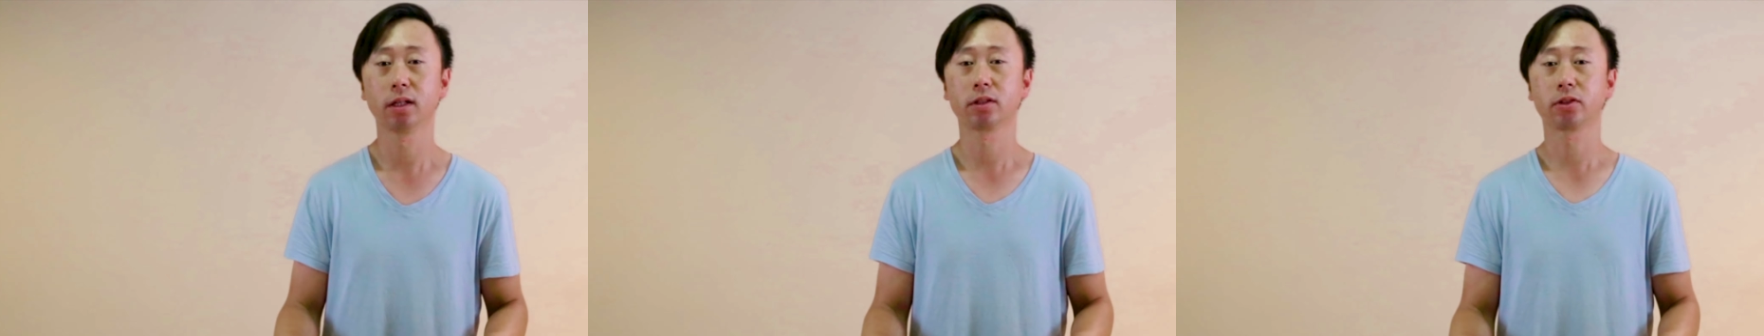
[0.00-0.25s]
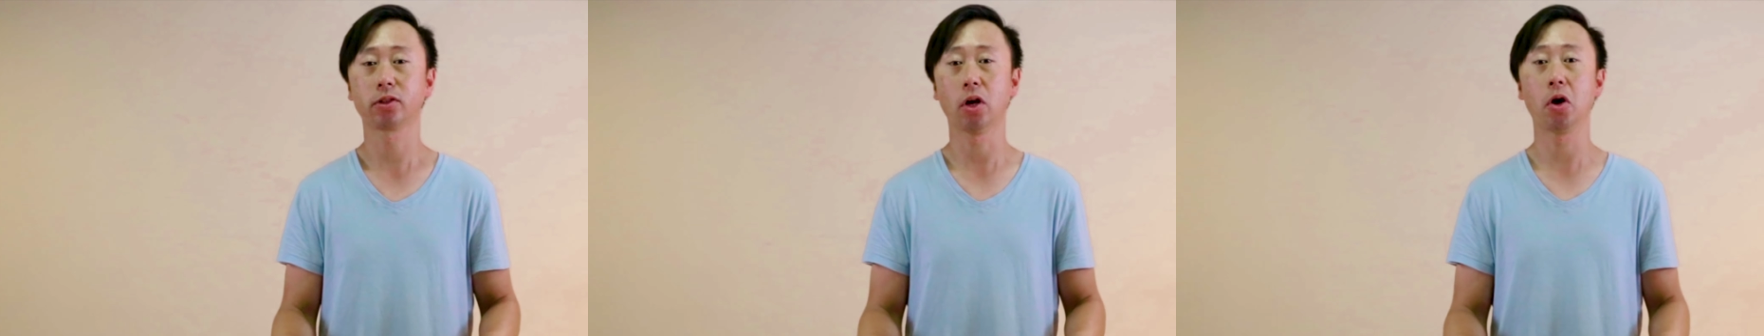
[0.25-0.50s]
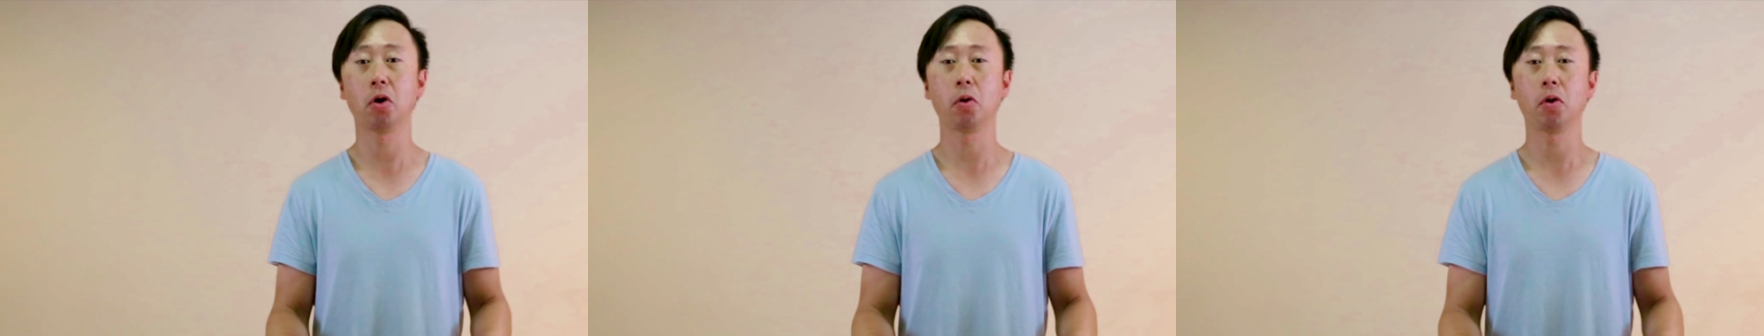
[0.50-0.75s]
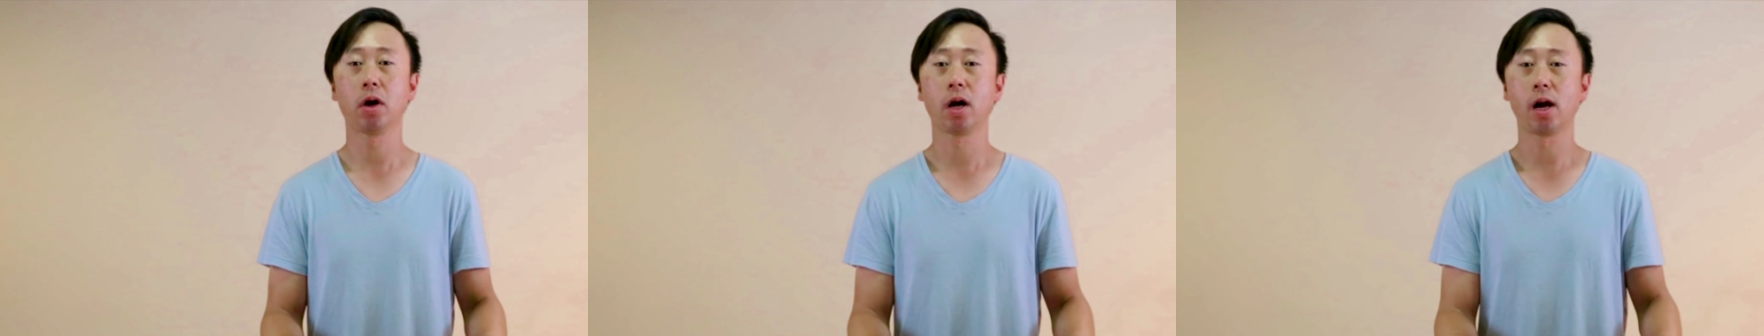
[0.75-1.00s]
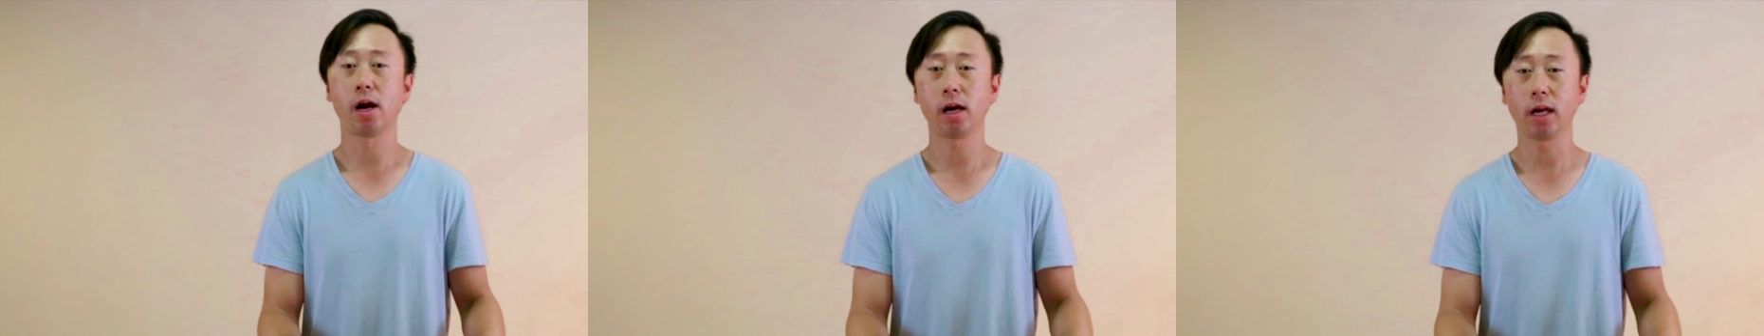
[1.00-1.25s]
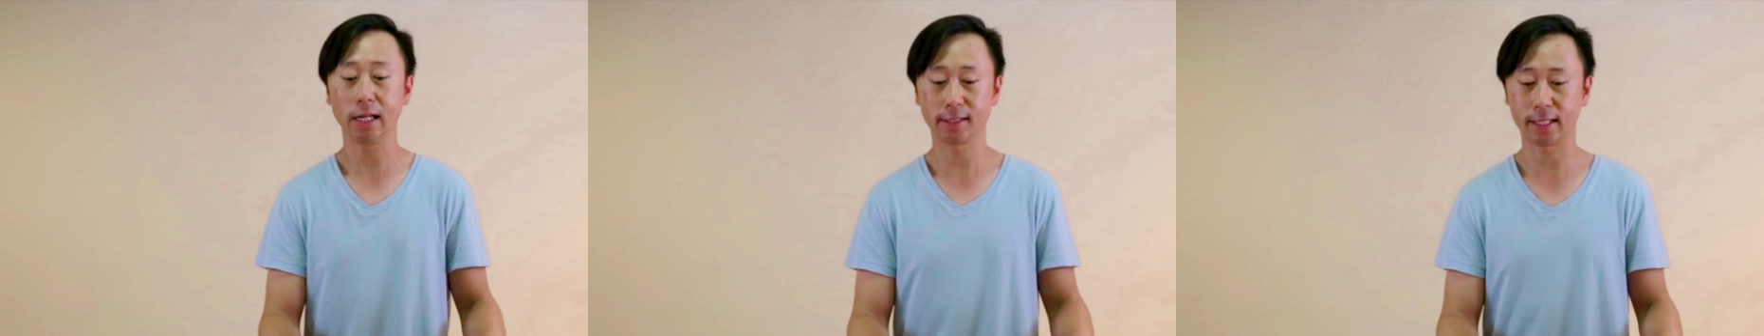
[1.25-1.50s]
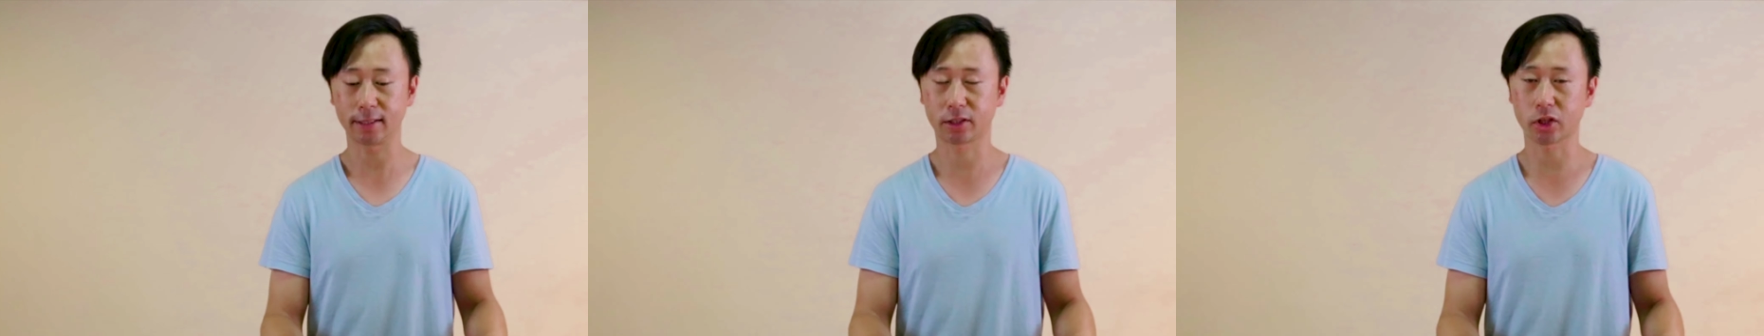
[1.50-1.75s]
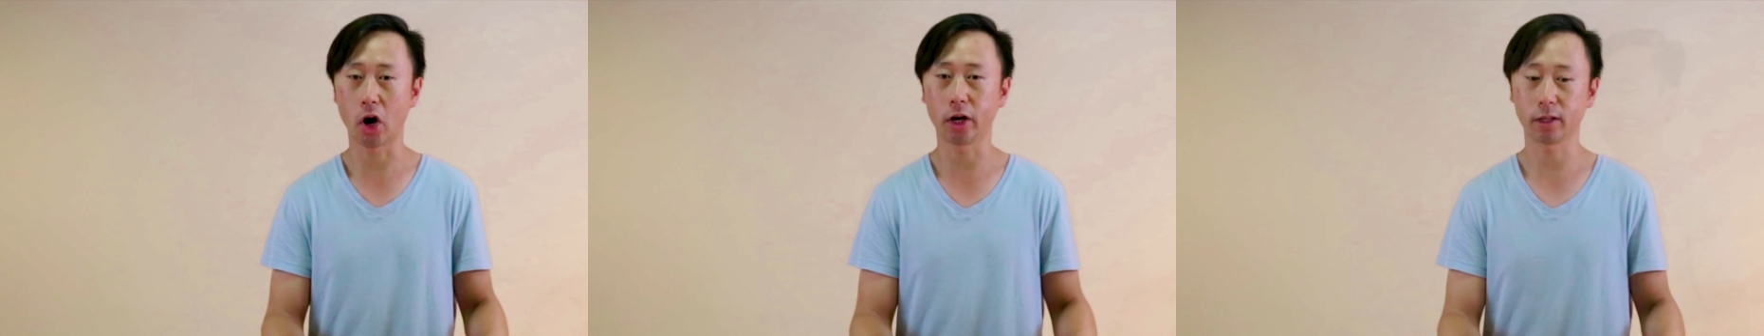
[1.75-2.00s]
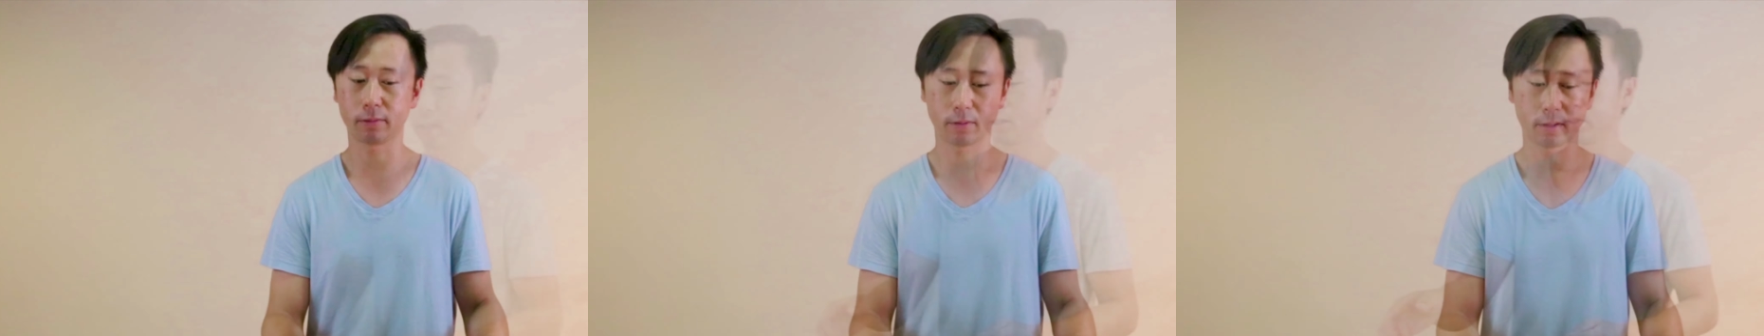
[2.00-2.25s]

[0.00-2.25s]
So let's get started.